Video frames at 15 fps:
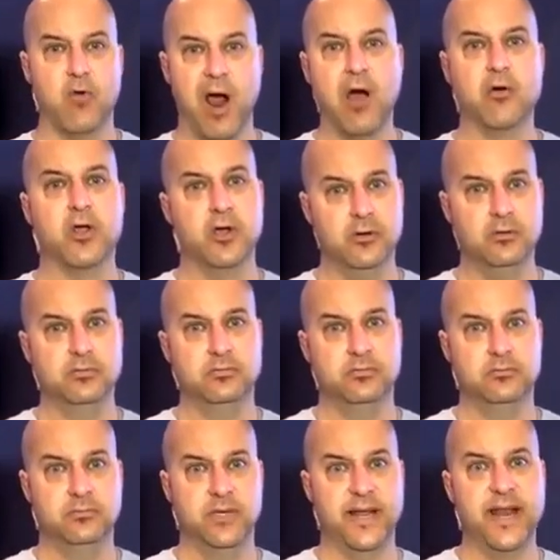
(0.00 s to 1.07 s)
router
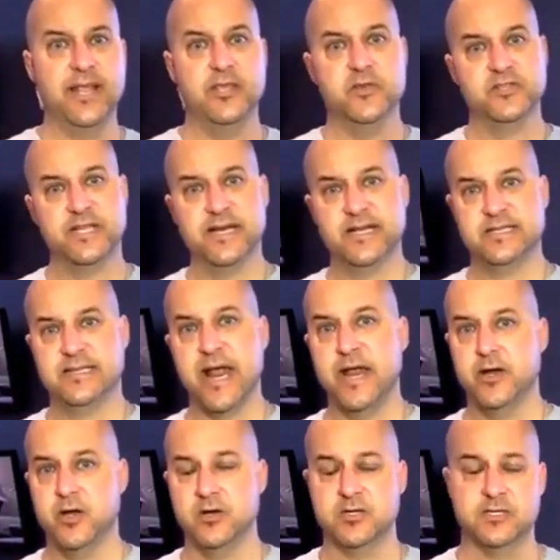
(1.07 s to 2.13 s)
and then using
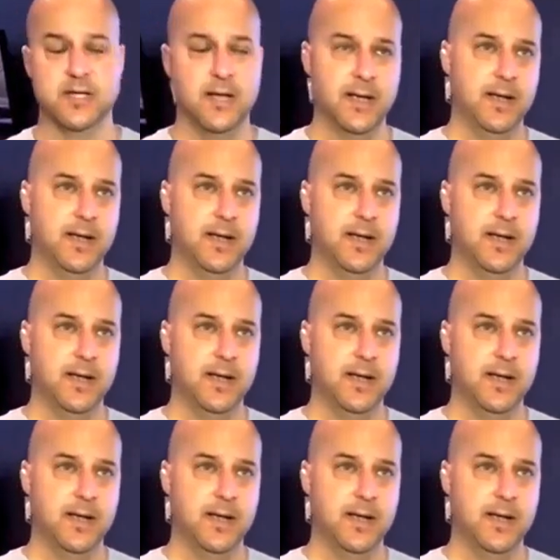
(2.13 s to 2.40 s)
extenders.